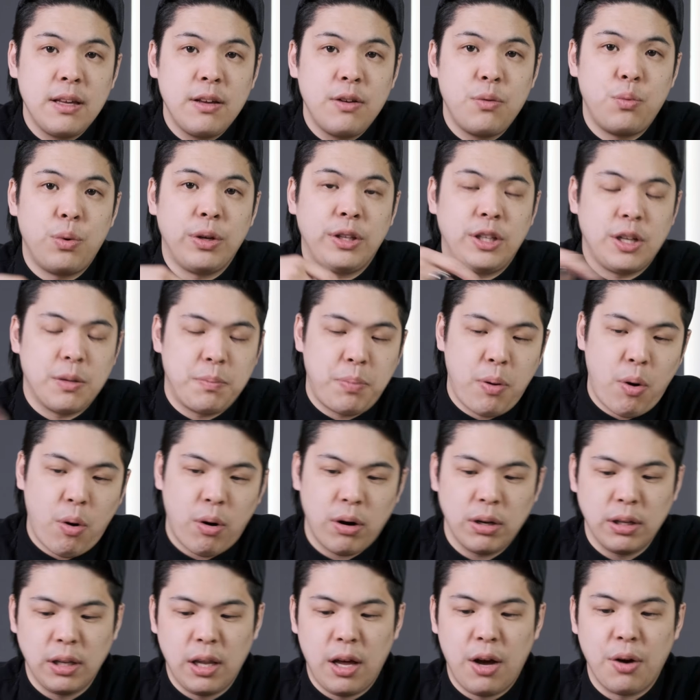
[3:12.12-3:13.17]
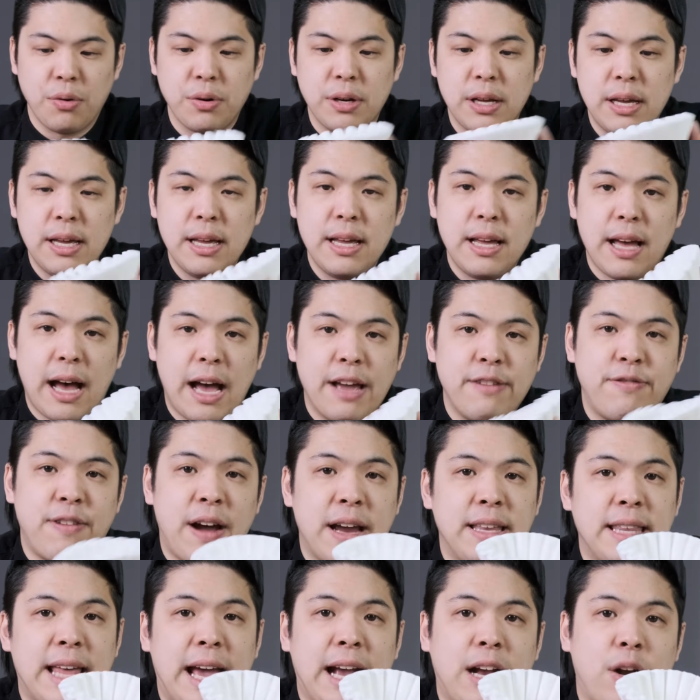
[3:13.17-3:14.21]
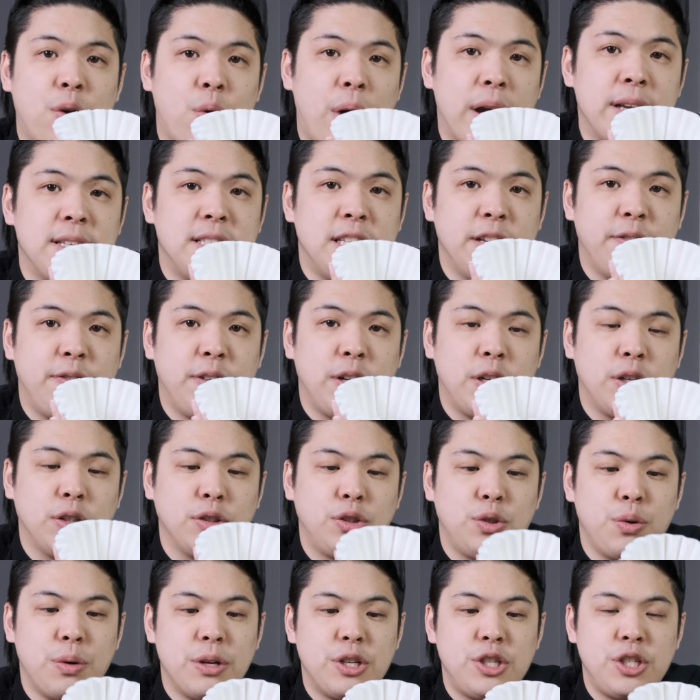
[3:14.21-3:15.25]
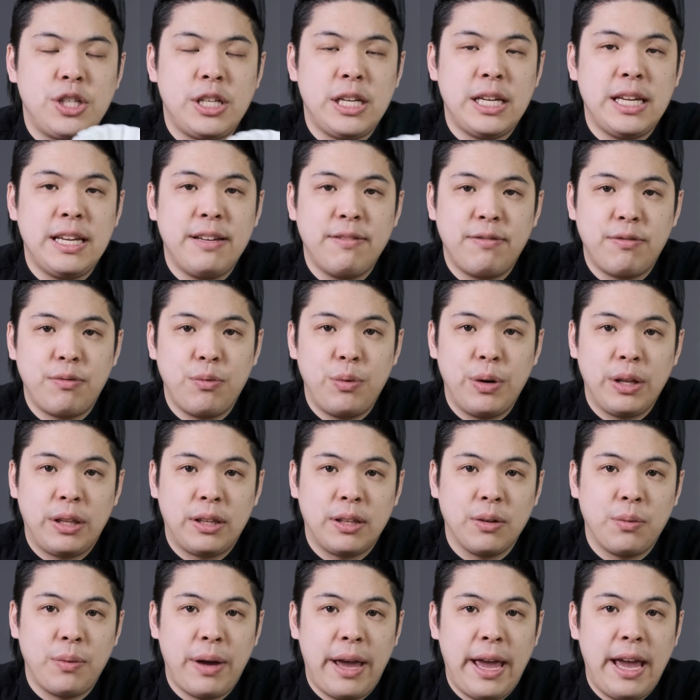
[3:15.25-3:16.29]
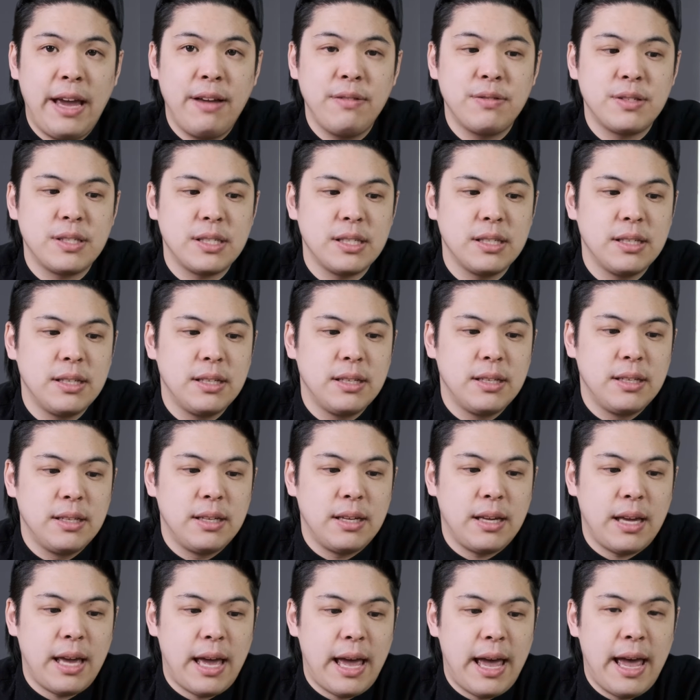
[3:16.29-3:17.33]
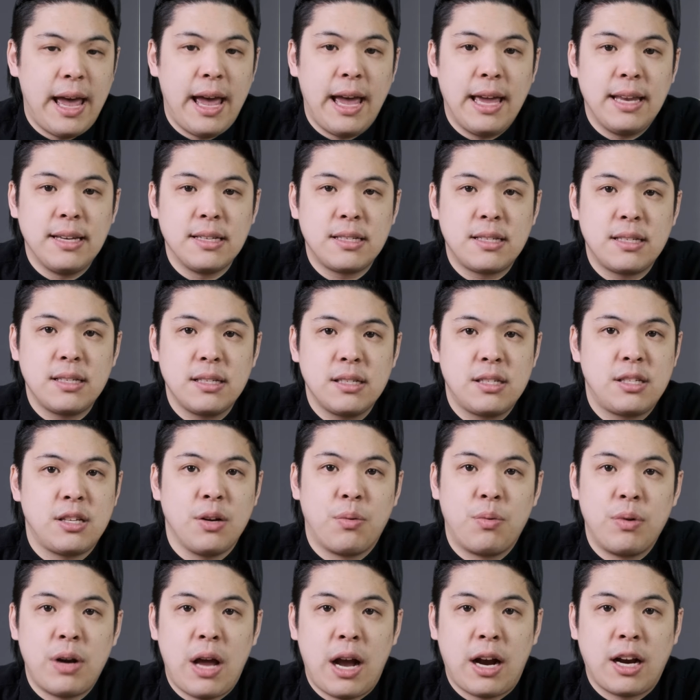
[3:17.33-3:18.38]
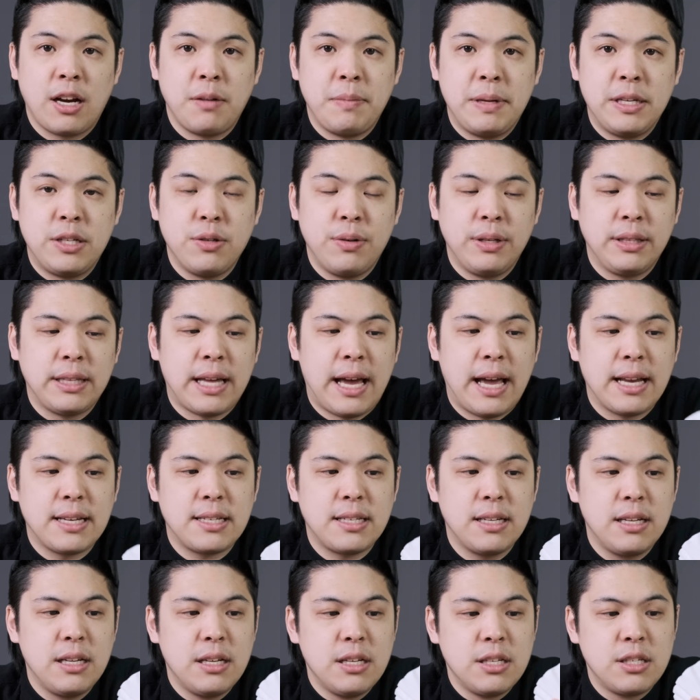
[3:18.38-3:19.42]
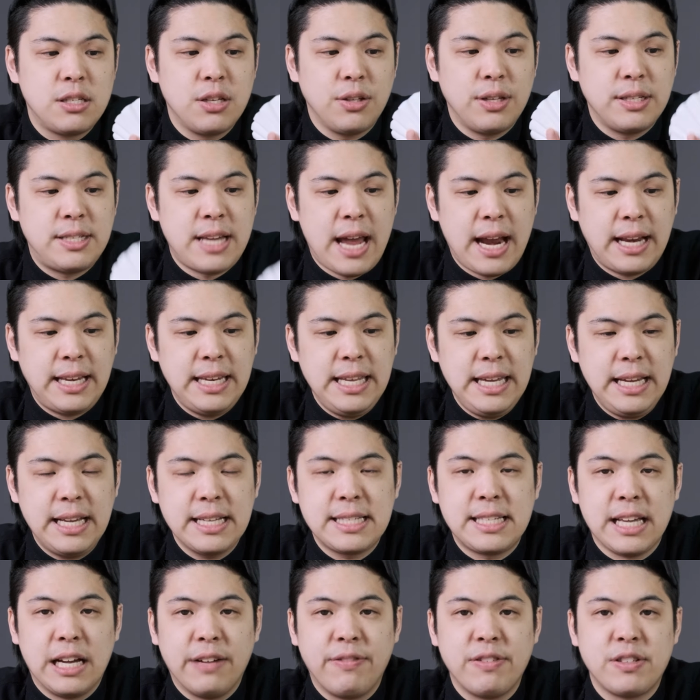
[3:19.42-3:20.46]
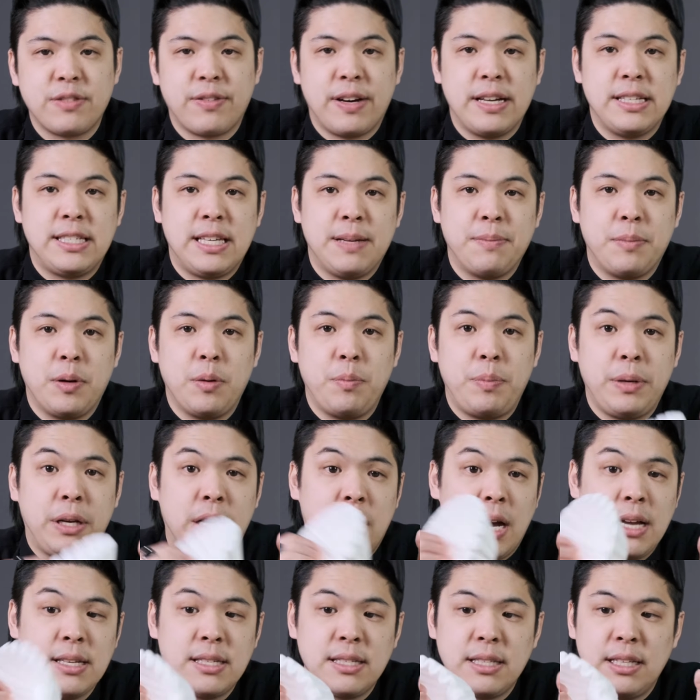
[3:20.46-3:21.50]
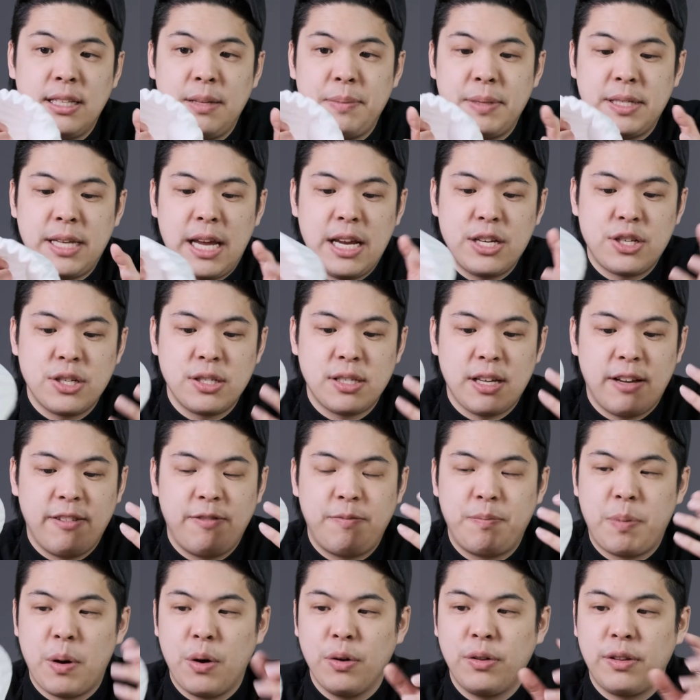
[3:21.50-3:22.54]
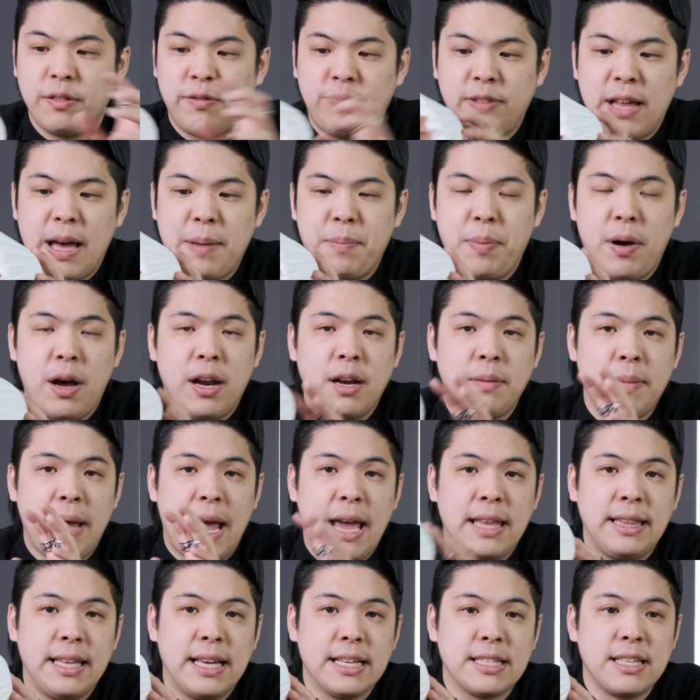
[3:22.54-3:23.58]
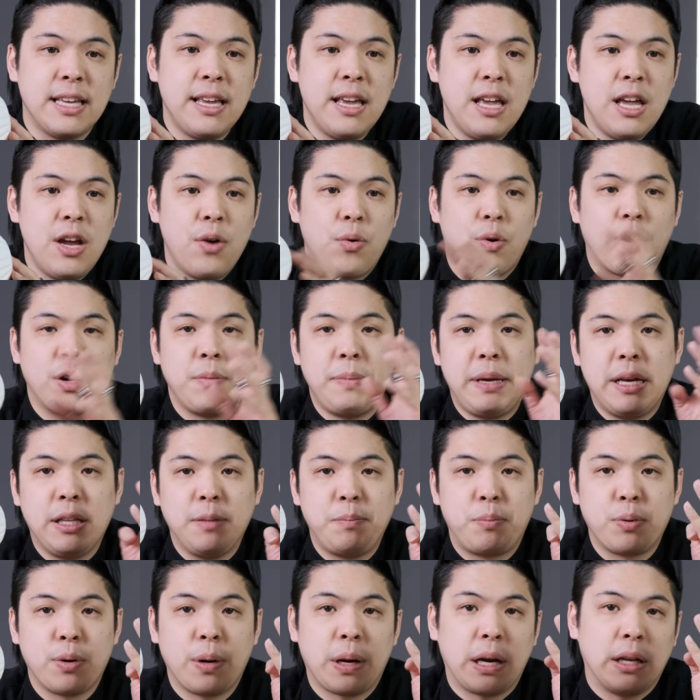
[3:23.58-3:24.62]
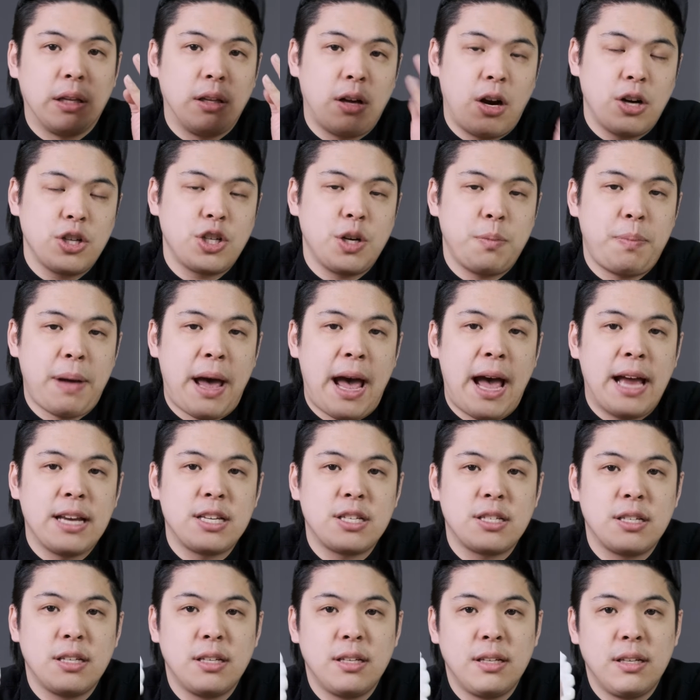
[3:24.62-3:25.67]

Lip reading: with your pour alone. I find that quite difficult to achieve with the waves, and so we're not going to be doing that. So the technique itself is very simple. Because of the limitations of both the flat bottom and this, we're going to be brewing a larger batch